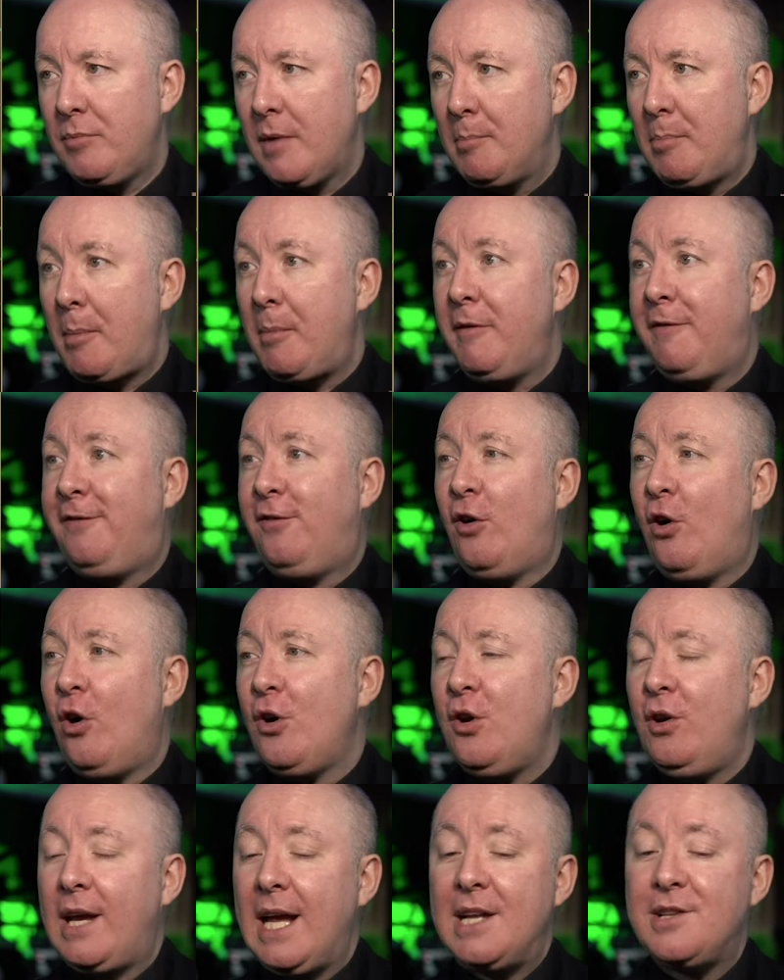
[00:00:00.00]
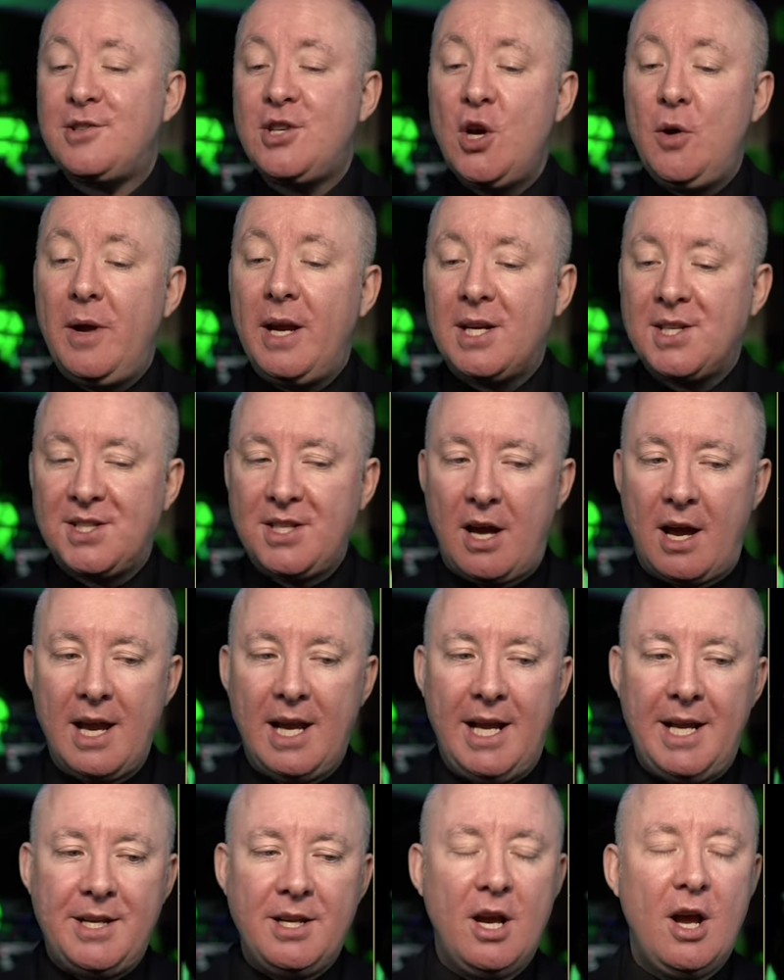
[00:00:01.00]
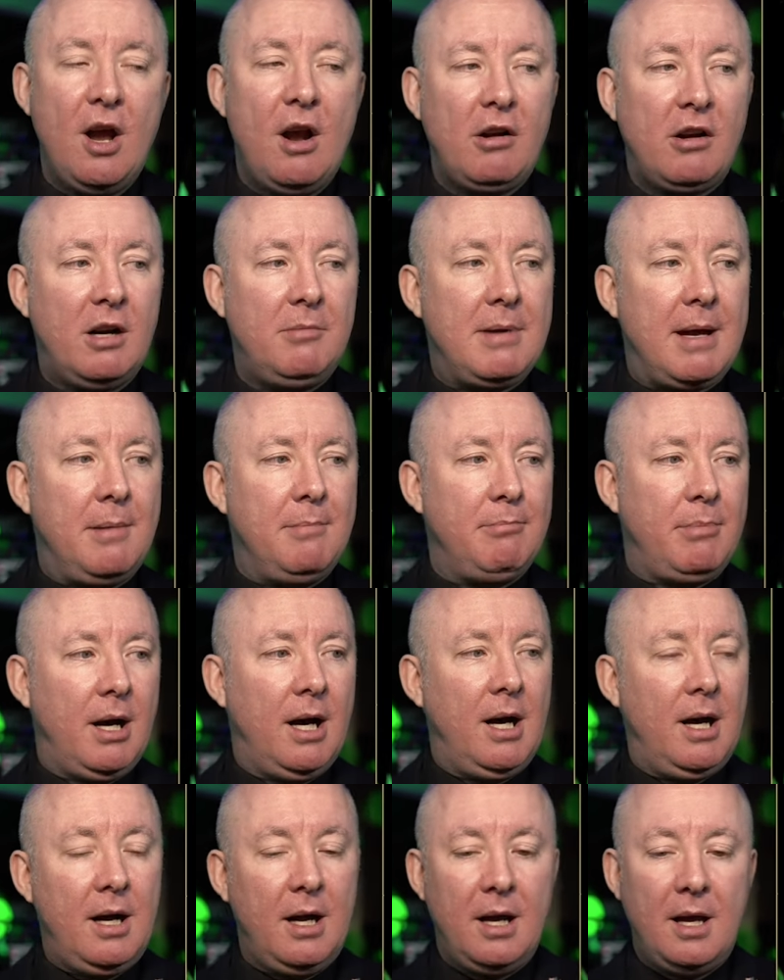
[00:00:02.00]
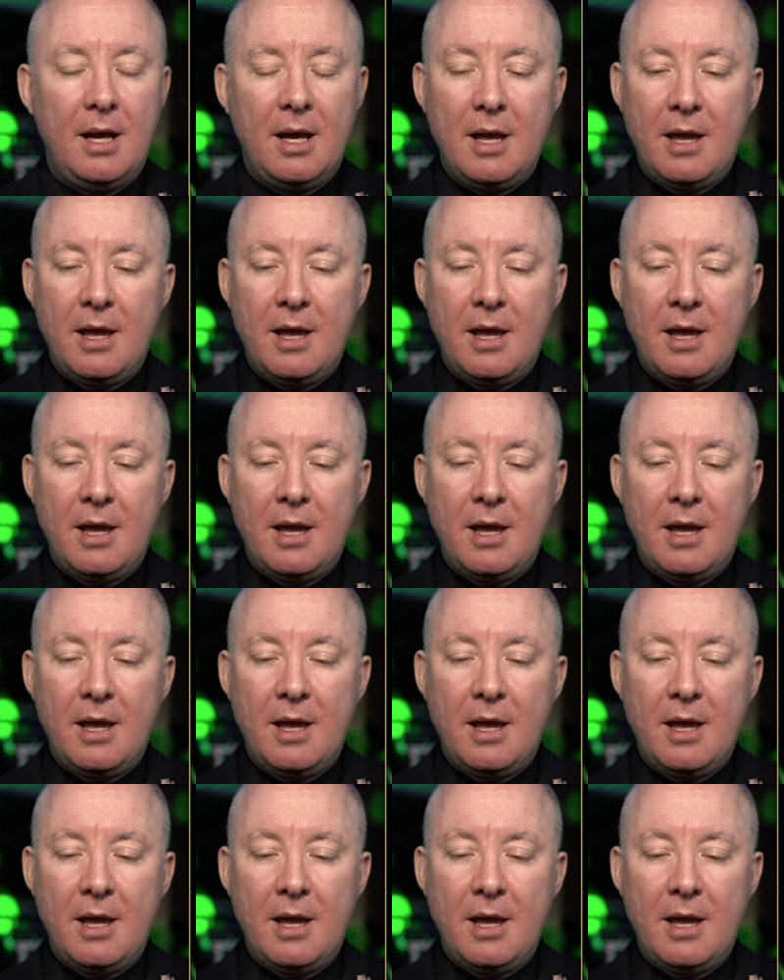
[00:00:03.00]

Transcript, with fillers: But before you get too excited, remember